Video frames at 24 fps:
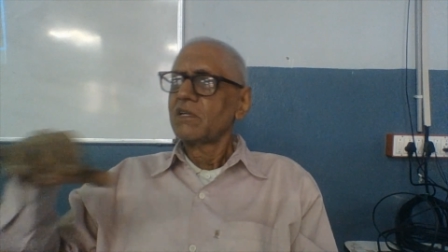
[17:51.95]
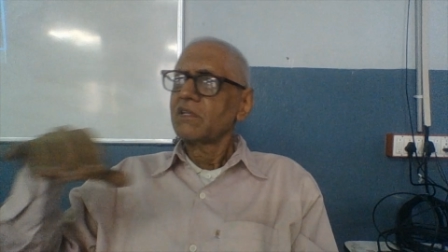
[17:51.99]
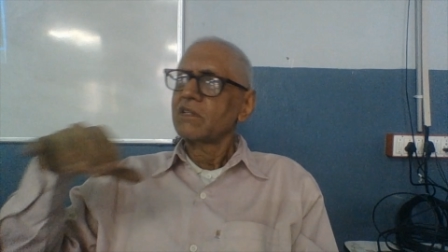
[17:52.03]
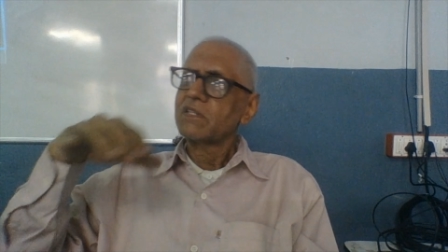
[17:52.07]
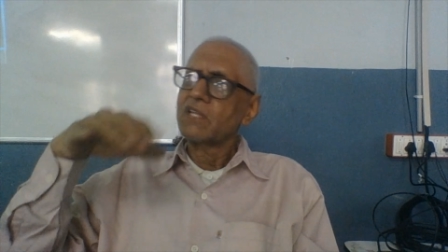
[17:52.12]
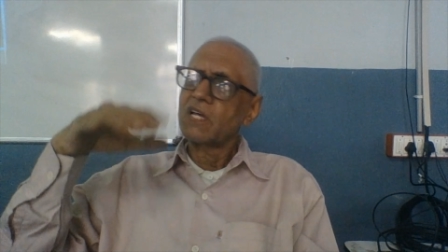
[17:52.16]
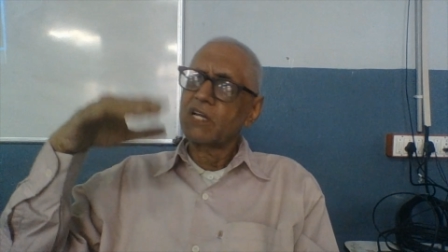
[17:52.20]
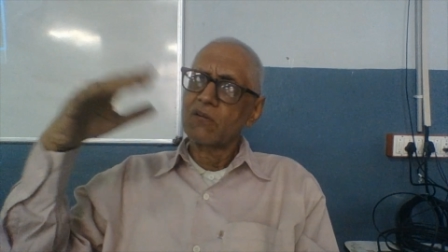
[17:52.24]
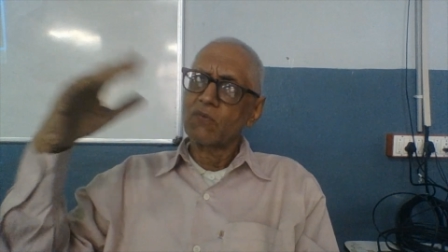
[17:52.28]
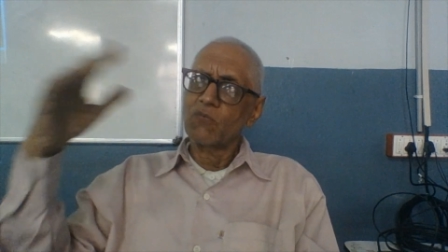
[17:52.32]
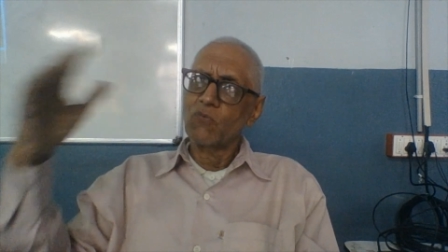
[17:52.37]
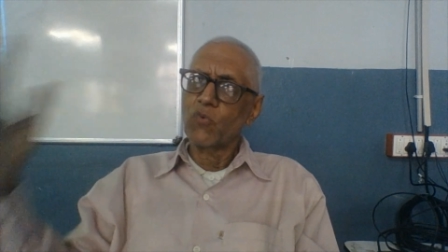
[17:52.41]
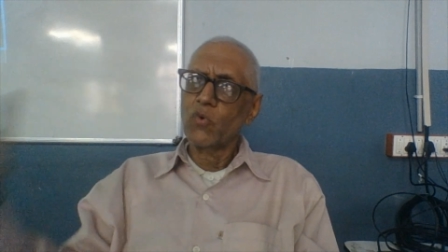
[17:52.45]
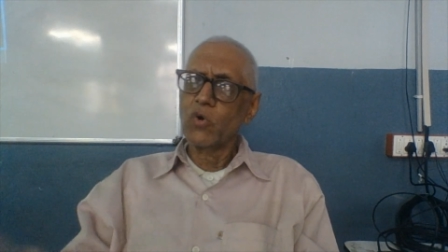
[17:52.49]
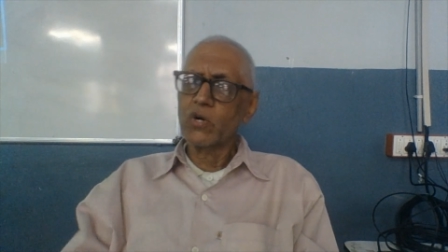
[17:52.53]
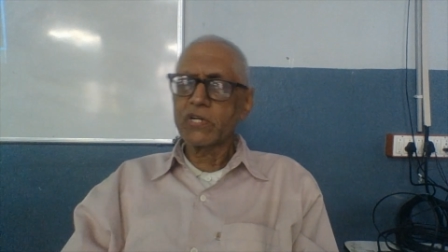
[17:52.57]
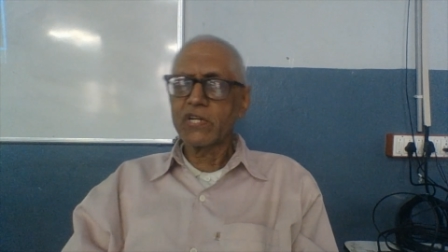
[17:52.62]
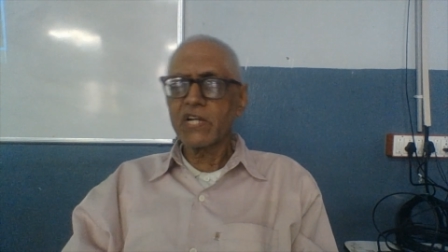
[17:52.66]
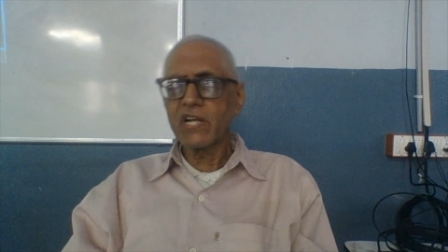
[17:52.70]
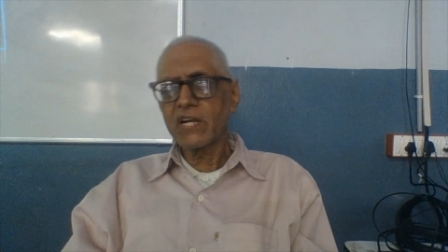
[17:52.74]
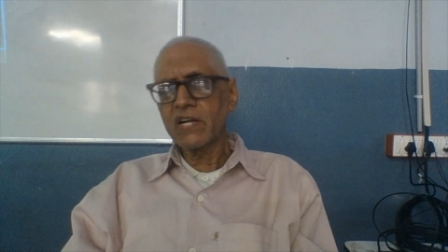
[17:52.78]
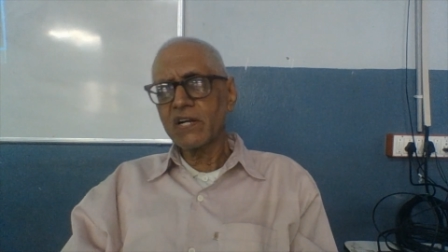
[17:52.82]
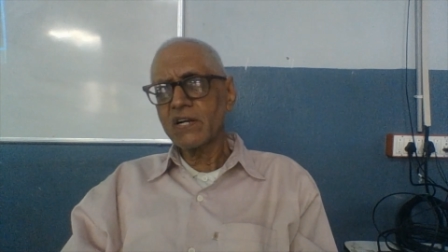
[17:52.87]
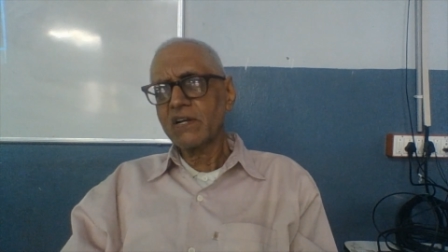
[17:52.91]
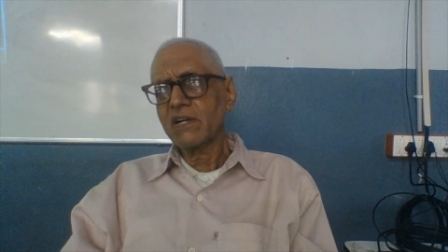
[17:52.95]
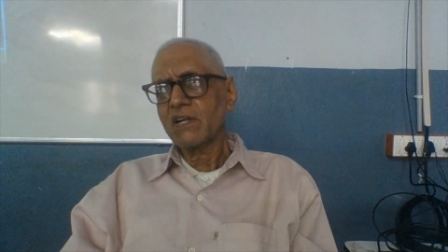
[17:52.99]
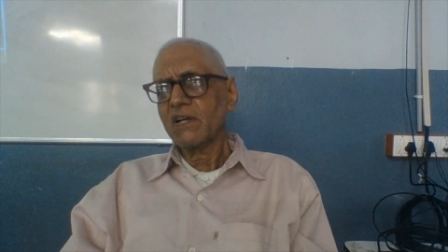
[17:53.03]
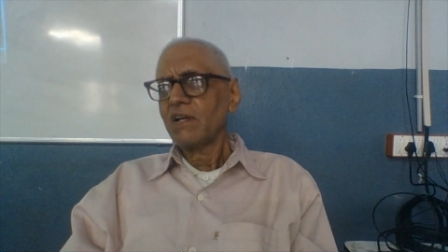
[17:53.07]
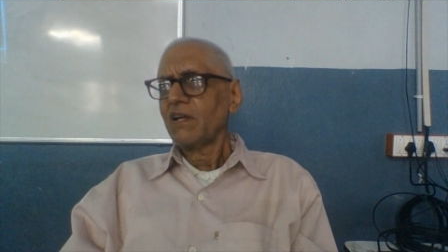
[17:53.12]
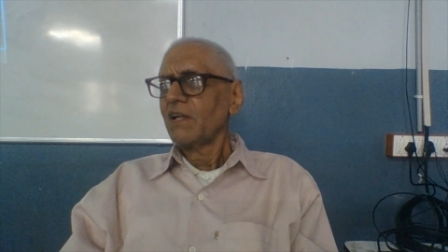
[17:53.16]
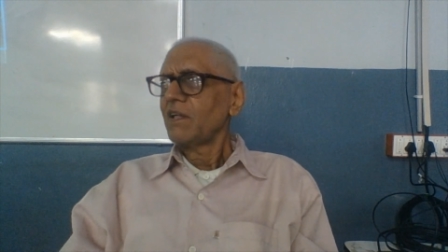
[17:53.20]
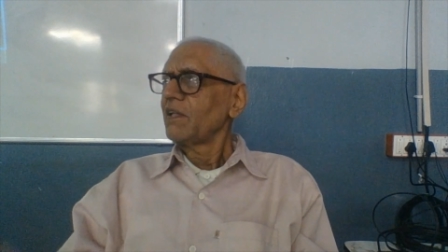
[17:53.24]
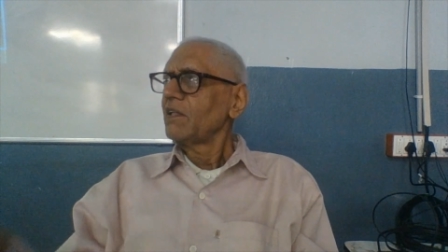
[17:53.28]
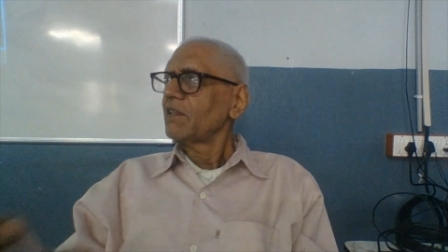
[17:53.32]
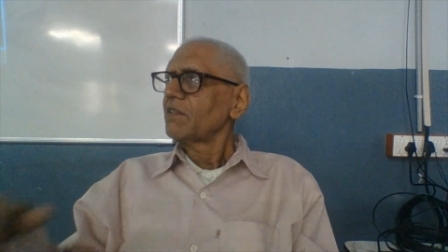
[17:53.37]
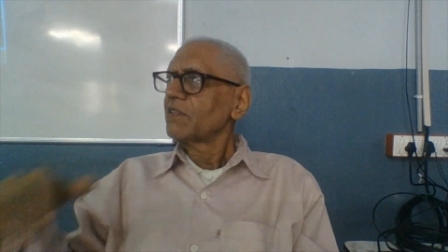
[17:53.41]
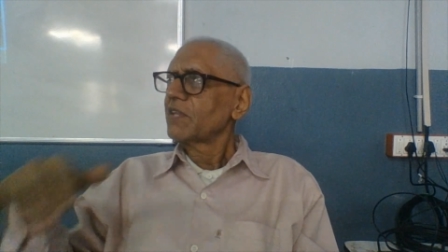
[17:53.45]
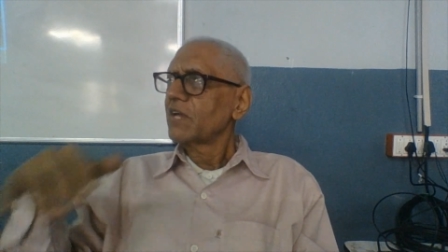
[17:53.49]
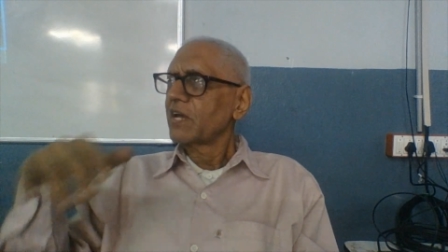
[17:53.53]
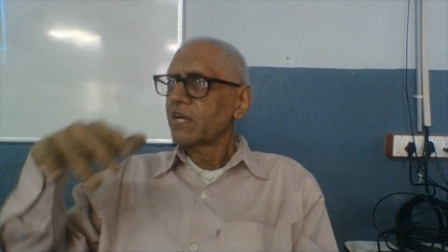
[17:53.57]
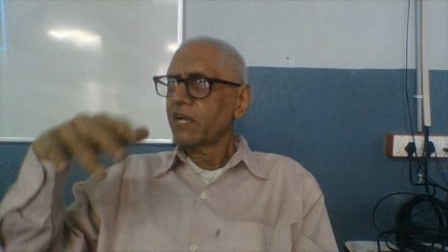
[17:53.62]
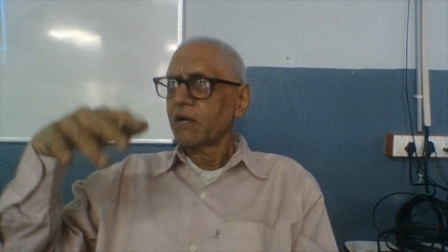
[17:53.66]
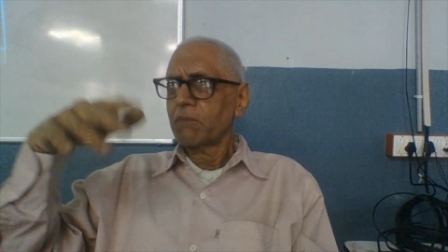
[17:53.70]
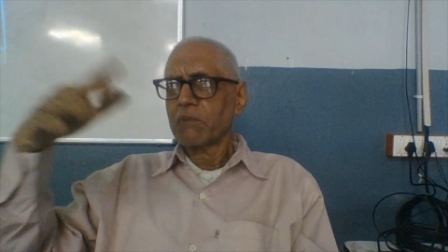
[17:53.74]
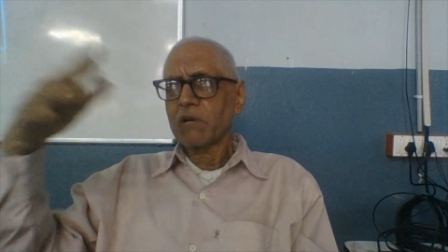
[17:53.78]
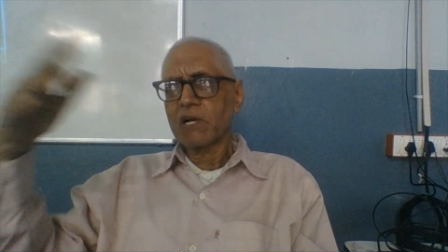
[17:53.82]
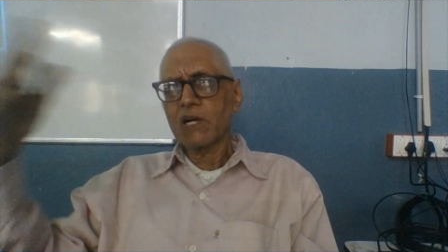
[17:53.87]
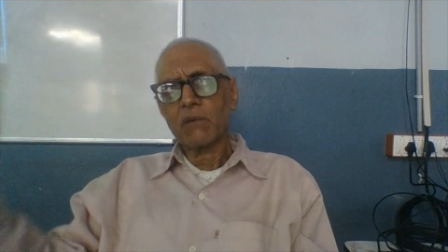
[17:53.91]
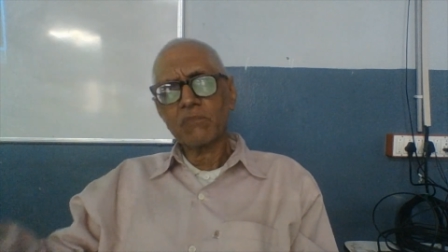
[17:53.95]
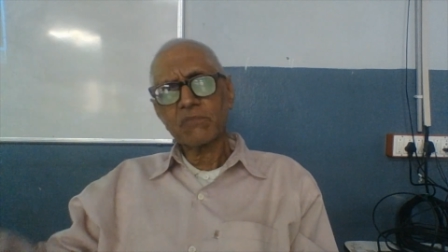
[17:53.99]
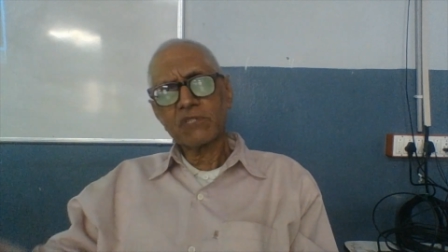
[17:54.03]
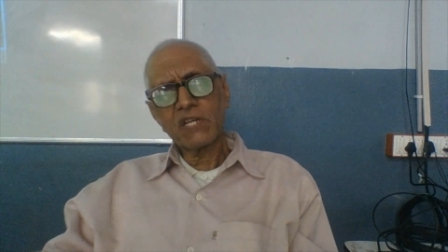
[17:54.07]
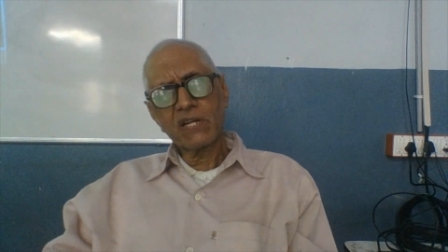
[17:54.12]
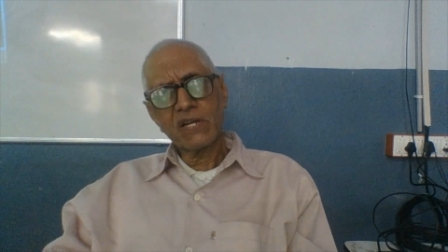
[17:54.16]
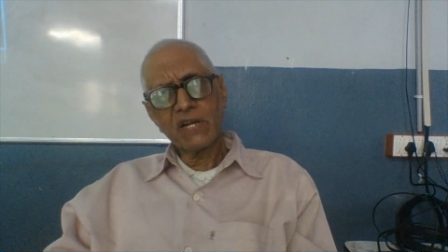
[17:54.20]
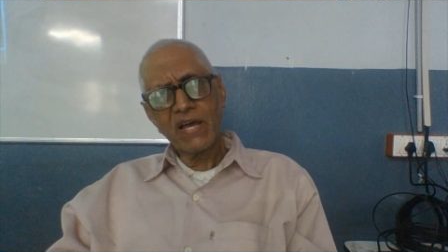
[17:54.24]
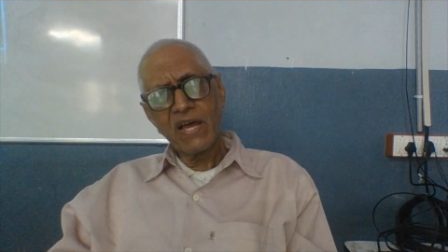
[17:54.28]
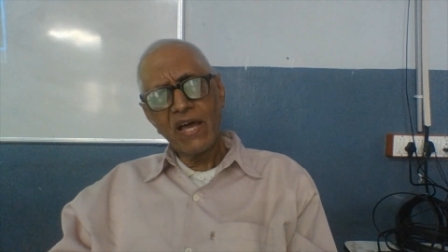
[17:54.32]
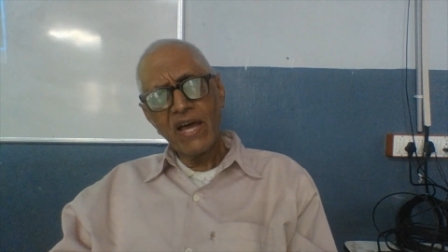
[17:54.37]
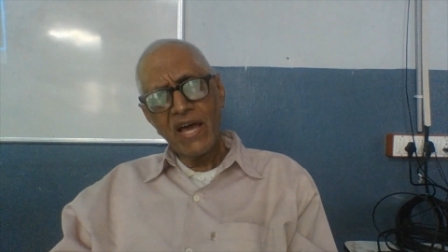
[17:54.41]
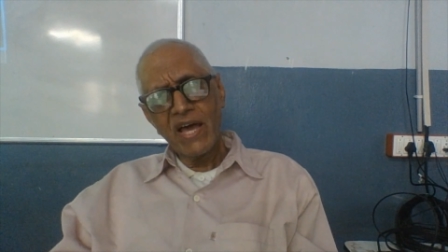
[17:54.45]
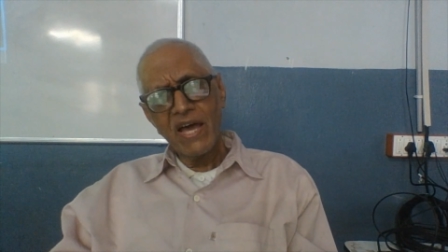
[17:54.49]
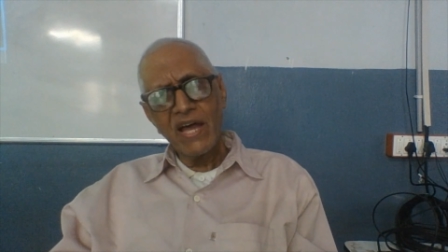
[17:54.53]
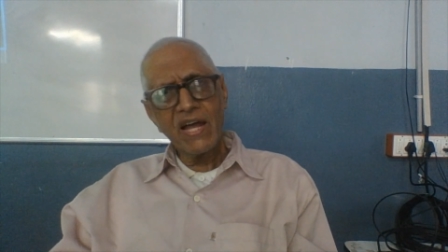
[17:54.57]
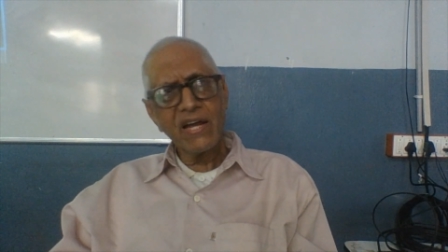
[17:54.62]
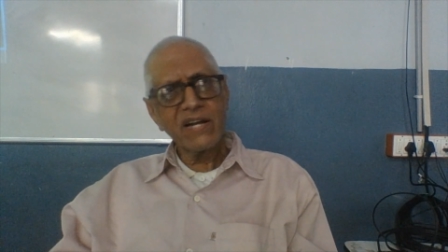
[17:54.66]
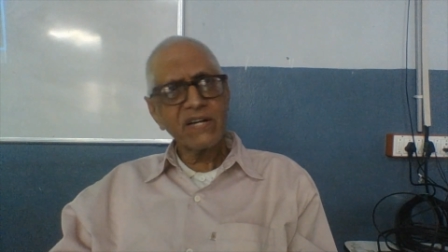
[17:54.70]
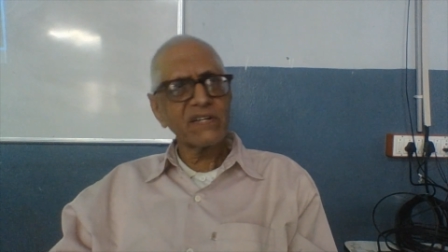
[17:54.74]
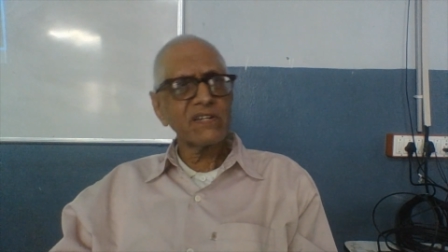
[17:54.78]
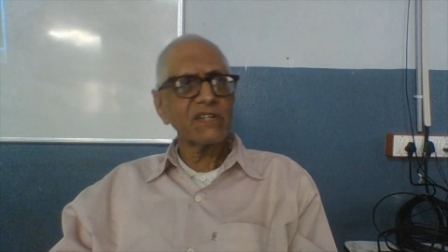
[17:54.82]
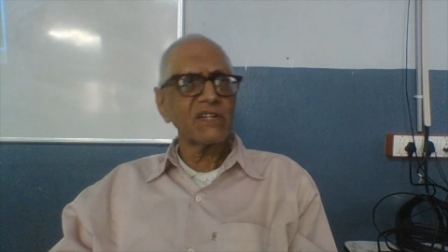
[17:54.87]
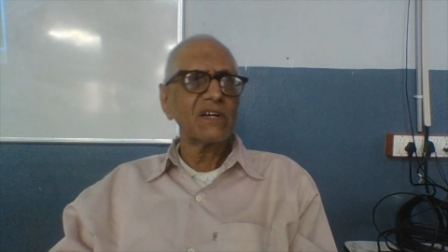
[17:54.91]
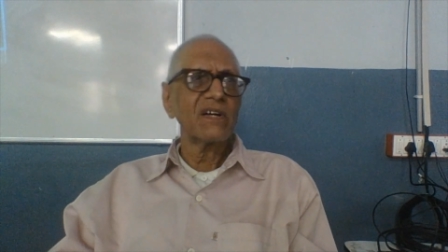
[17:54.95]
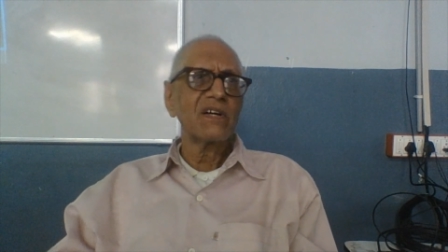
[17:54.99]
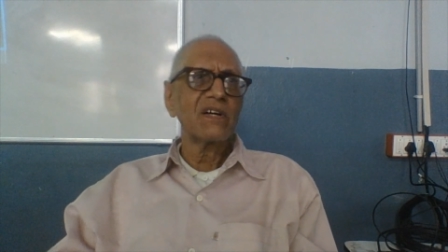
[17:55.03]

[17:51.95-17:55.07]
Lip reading: then voted, then it becomes an act,